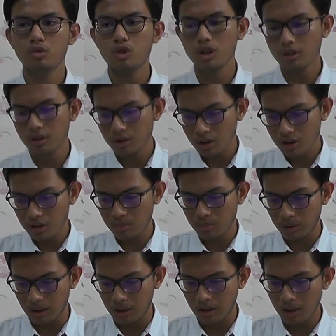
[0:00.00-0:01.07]
just such as
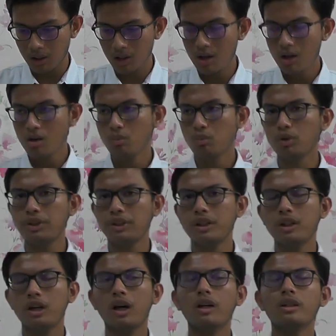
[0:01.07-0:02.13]
me, would
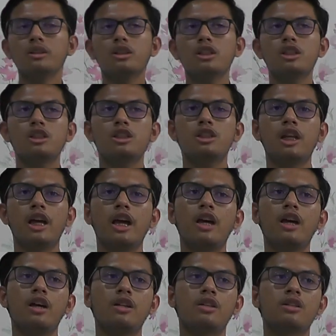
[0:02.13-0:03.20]

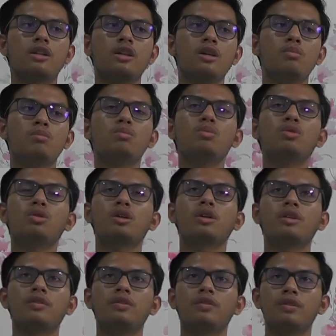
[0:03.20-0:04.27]
understand
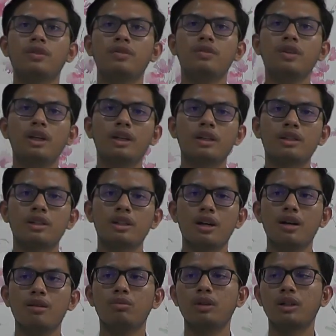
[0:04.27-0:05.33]
more things
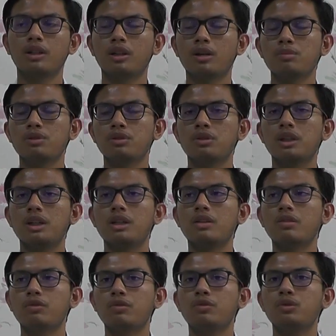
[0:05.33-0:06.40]
when it comes to
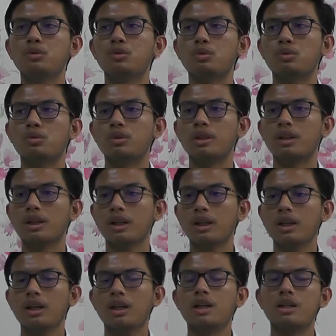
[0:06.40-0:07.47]
eating food
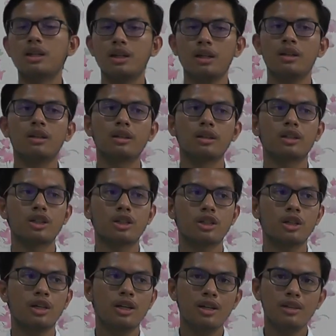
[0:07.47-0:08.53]
in English.
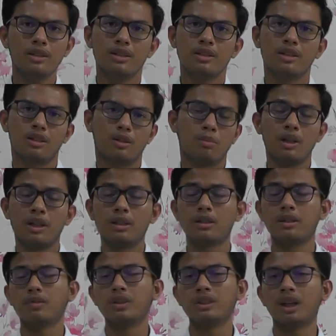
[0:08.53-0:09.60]
Since there are many
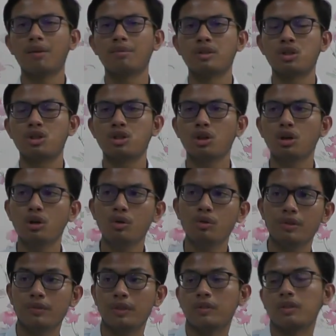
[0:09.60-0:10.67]
different types of
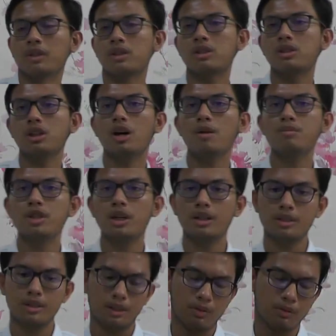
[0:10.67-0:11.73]
shows, different
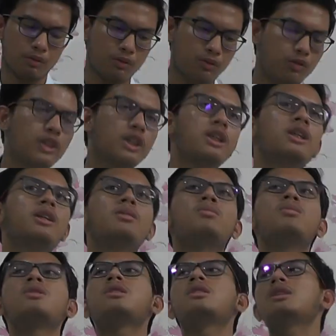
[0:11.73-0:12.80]
subjects and
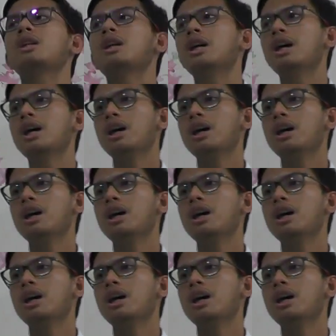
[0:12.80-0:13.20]
themes,